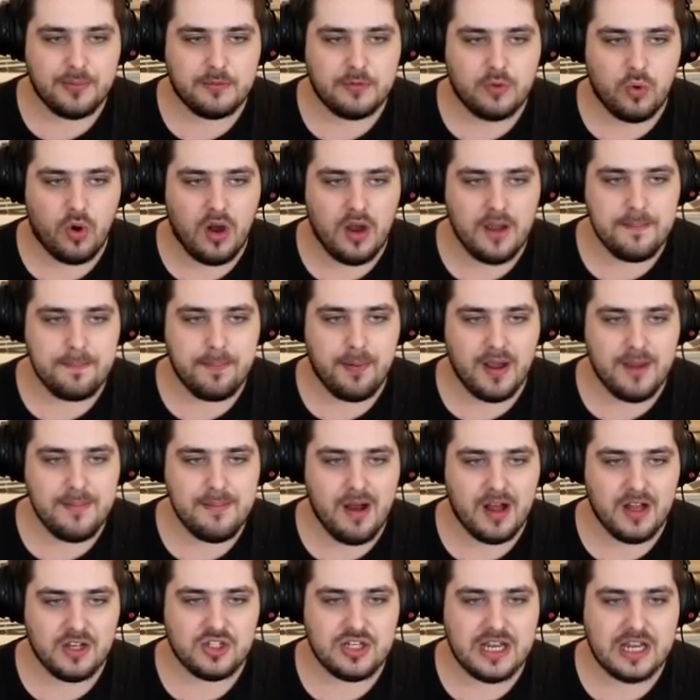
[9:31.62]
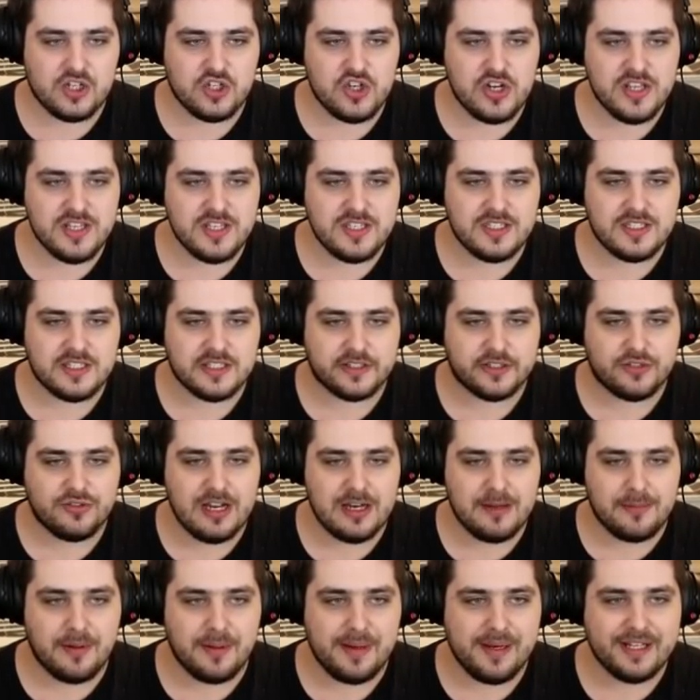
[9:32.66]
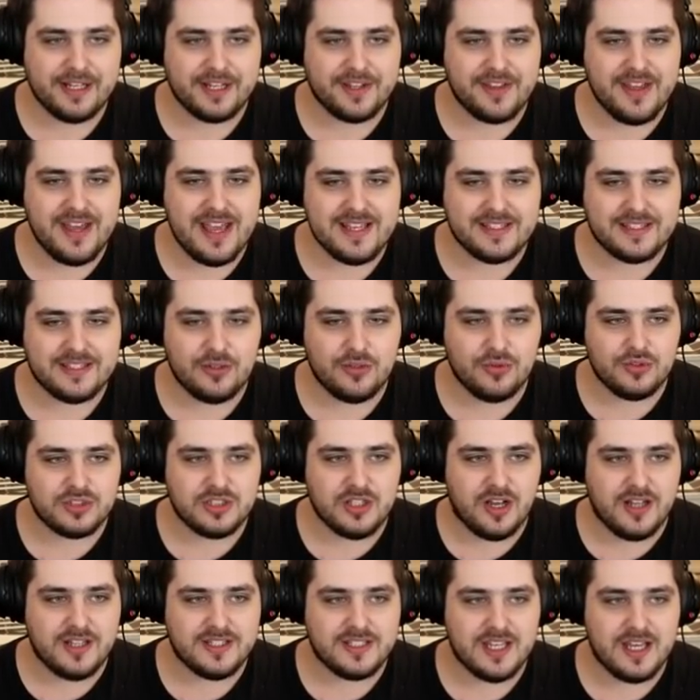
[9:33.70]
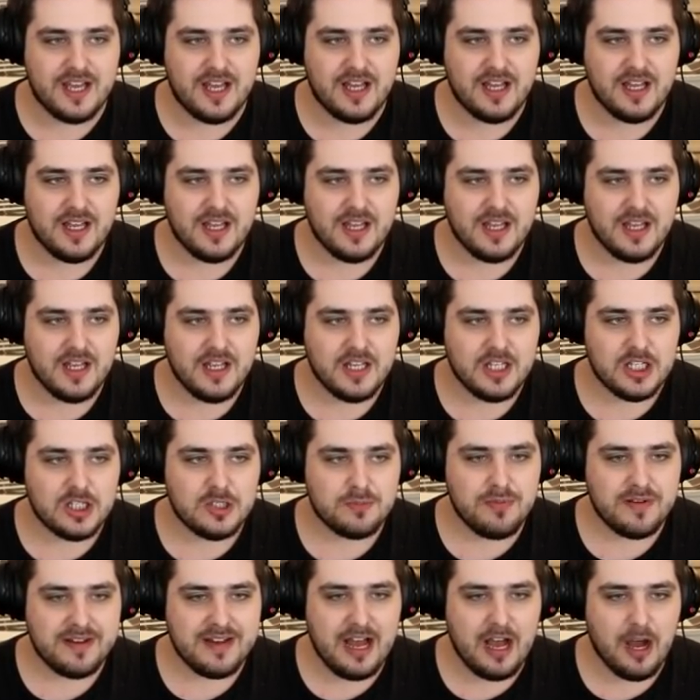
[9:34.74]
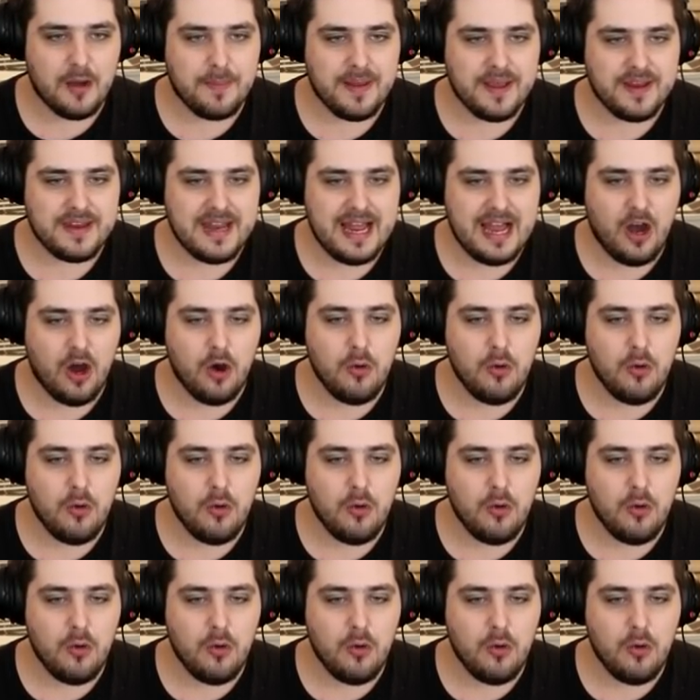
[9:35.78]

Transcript: quite by much actually. This is incredible. I mean, look at this. They're all starting to spread out a bit now.